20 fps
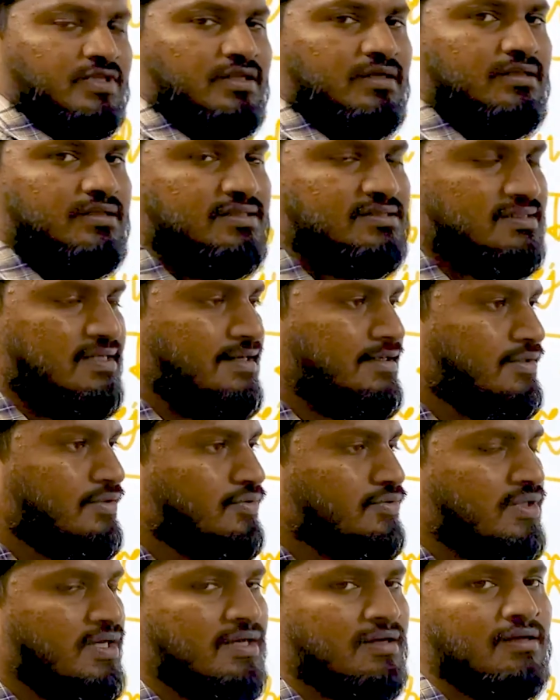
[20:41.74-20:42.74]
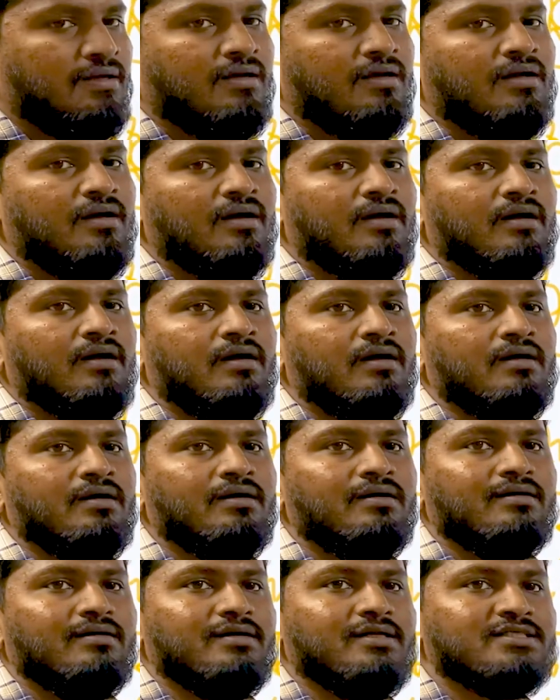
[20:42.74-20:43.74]
This led to the
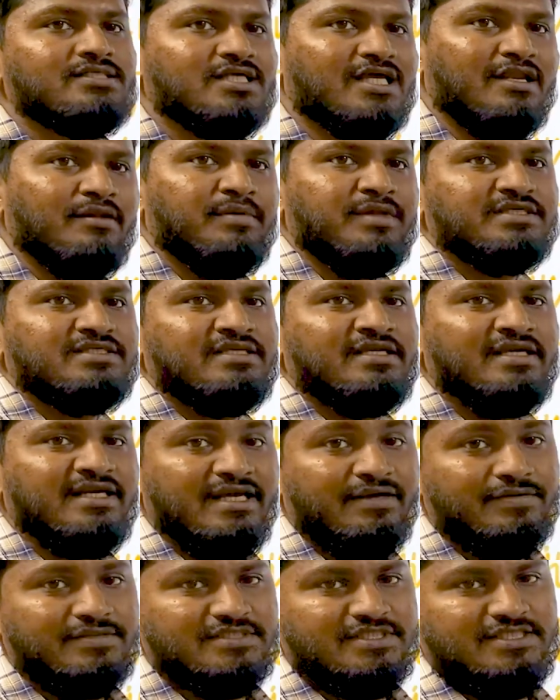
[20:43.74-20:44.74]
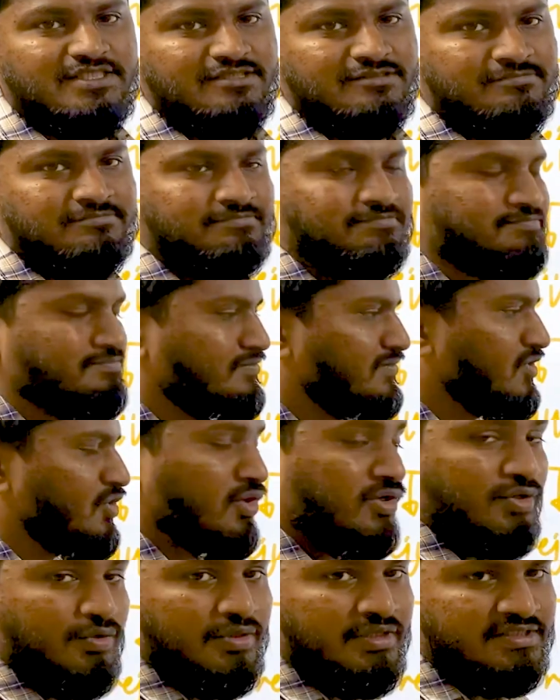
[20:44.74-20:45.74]
discrimination in diversity,
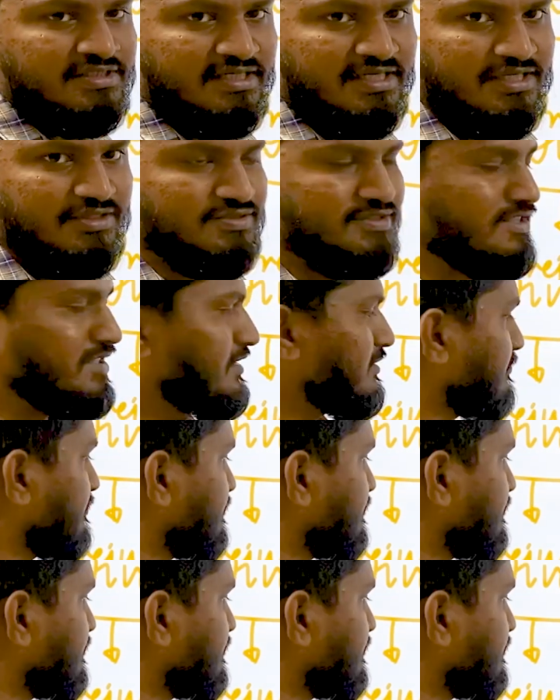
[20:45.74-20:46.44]
not unity in diversity.